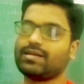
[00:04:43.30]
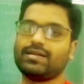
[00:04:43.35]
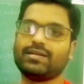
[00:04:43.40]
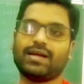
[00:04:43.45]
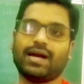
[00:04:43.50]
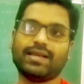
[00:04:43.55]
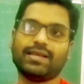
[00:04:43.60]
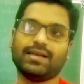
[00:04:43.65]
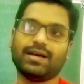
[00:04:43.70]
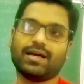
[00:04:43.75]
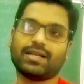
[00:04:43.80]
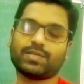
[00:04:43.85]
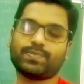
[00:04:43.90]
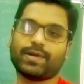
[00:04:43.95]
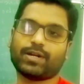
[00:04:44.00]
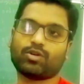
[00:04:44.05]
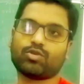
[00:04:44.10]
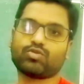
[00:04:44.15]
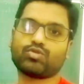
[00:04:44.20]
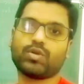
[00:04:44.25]
in IR
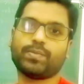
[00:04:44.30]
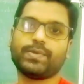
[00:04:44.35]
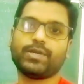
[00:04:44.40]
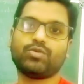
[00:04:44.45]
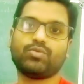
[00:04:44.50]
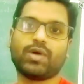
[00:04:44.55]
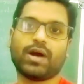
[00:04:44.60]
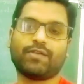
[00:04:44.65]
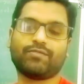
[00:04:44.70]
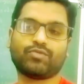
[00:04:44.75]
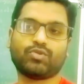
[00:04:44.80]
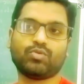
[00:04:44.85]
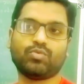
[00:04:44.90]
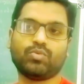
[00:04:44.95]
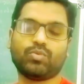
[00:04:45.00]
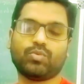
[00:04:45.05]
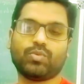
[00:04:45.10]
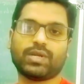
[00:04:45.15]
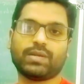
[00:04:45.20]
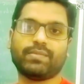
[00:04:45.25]
spectroscopy, you have
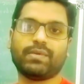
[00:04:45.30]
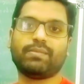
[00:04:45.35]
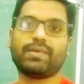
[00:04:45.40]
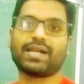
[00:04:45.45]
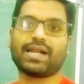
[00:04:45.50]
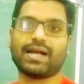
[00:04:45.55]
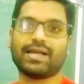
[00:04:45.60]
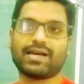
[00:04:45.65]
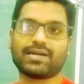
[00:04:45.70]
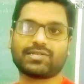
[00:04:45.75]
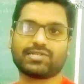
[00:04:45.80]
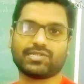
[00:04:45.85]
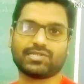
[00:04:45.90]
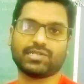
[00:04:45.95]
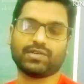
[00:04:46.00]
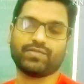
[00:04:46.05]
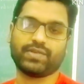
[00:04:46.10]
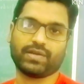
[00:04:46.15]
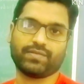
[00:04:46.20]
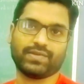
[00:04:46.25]
to remember IR
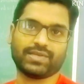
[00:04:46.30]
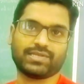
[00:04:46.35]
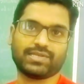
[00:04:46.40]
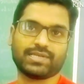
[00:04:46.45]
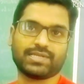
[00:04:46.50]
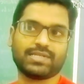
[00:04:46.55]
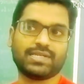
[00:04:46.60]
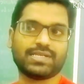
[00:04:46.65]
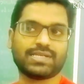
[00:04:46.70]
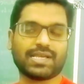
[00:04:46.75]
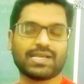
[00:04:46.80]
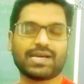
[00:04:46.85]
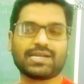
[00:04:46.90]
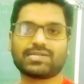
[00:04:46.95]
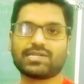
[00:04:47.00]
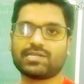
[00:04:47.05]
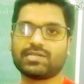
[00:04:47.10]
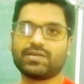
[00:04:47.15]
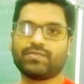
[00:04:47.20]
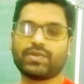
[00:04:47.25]
stretching frequencies. These IR
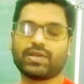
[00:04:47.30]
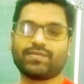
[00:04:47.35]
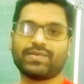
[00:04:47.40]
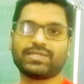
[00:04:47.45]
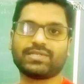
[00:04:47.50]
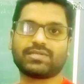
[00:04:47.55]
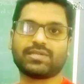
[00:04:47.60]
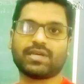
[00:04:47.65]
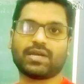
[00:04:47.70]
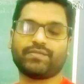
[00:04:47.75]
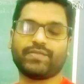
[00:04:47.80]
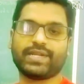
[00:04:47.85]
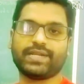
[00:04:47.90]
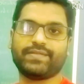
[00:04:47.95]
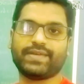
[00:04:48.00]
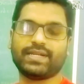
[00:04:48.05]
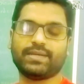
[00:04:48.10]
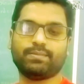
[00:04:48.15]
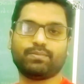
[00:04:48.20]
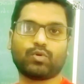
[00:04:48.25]
stretching frequencies are very,
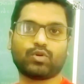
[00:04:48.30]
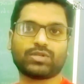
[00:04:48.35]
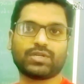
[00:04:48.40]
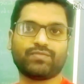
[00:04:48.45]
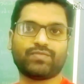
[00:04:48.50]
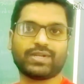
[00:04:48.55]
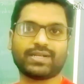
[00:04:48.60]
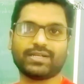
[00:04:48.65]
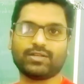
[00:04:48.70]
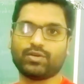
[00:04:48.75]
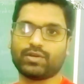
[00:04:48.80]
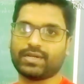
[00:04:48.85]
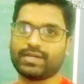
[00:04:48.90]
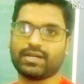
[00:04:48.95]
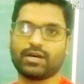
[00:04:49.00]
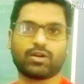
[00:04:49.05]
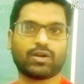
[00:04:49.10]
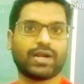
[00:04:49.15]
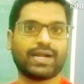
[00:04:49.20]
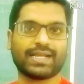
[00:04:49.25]
very important for your
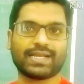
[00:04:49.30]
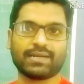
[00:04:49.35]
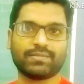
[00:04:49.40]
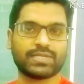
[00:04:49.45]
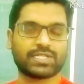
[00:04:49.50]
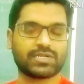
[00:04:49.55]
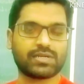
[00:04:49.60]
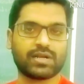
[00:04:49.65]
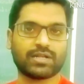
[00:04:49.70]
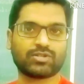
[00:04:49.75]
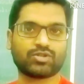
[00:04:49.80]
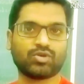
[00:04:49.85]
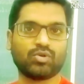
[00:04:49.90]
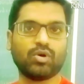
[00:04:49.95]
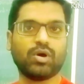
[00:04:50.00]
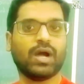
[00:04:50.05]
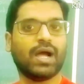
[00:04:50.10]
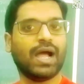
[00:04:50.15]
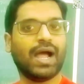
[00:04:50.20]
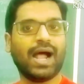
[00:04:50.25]
inorganic chemistry
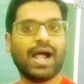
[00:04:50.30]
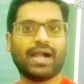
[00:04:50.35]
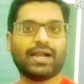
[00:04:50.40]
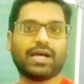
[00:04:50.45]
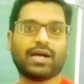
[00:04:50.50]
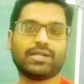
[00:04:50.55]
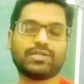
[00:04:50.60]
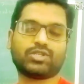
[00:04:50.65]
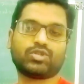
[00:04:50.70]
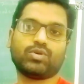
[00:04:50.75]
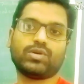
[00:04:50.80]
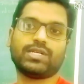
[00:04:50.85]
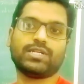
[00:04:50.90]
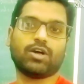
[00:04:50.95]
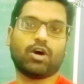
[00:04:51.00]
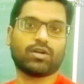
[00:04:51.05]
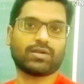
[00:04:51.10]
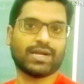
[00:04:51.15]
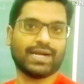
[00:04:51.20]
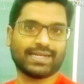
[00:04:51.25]
also, and also in
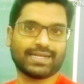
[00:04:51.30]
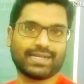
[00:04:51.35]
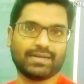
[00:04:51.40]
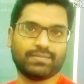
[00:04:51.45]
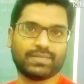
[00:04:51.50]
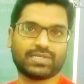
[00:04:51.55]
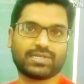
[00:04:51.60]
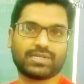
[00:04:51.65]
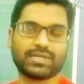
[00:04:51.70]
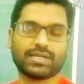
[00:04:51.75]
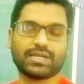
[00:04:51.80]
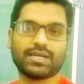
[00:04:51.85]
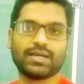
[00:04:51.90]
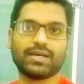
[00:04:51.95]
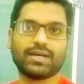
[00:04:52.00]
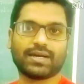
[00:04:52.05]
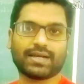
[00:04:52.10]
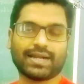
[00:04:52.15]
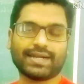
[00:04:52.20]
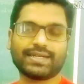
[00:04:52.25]
organic chemistry,
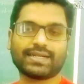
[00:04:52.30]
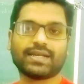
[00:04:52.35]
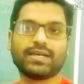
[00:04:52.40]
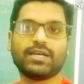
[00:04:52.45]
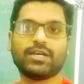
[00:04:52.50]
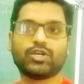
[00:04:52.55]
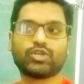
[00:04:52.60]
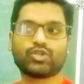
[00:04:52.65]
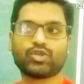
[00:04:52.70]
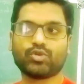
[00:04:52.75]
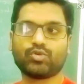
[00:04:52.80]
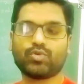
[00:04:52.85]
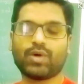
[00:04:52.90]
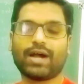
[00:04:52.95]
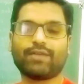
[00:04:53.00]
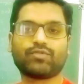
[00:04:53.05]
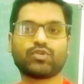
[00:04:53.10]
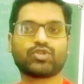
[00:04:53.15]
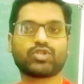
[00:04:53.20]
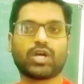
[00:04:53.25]
right? So you
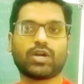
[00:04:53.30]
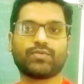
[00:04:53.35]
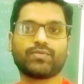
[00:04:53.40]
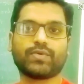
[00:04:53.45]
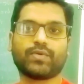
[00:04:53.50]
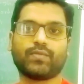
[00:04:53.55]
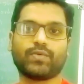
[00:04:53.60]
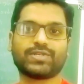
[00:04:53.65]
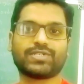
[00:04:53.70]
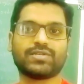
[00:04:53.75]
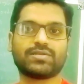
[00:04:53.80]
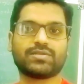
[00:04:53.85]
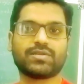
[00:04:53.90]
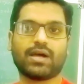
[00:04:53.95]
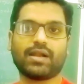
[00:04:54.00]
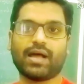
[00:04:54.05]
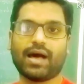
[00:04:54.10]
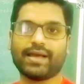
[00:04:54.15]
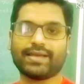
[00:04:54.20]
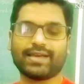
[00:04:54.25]
have to solve the questions
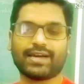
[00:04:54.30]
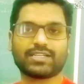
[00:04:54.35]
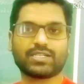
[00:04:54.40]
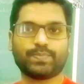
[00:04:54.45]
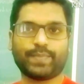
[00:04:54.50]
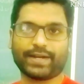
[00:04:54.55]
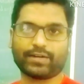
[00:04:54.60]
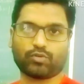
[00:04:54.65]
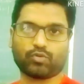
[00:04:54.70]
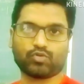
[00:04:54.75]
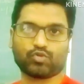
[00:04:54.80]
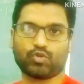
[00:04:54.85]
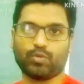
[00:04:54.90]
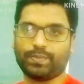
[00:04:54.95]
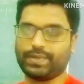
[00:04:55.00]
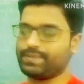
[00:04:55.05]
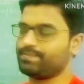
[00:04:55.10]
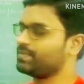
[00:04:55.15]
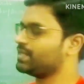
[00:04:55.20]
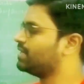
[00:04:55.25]
on IR
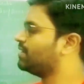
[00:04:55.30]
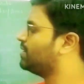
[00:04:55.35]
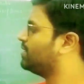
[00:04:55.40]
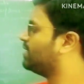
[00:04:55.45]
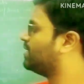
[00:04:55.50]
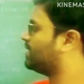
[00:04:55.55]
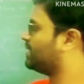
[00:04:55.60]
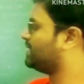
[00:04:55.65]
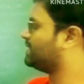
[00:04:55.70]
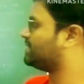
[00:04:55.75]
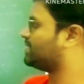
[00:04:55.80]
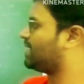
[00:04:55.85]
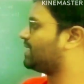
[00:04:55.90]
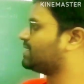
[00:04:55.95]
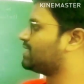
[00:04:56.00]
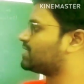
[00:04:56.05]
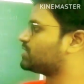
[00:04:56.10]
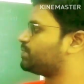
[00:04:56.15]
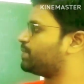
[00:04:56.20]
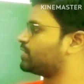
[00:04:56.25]
spectroscopy, right?
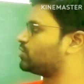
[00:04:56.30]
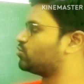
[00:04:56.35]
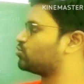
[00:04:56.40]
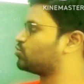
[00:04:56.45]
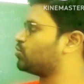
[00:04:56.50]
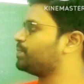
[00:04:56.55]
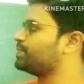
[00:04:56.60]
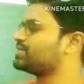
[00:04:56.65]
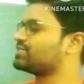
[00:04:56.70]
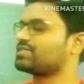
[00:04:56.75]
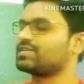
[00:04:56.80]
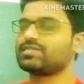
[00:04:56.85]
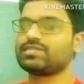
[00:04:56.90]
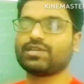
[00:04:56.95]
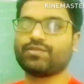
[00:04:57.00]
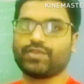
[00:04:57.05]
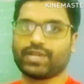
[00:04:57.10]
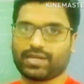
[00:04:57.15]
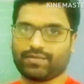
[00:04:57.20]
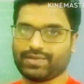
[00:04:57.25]
IR spectroscopy
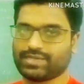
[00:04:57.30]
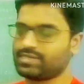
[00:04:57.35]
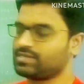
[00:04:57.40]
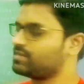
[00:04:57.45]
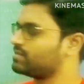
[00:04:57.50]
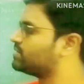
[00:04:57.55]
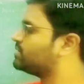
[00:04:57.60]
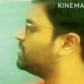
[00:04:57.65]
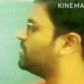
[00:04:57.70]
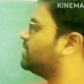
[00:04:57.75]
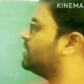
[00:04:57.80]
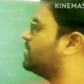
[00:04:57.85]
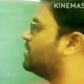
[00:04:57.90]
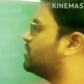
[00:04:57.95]
stretching frequencies.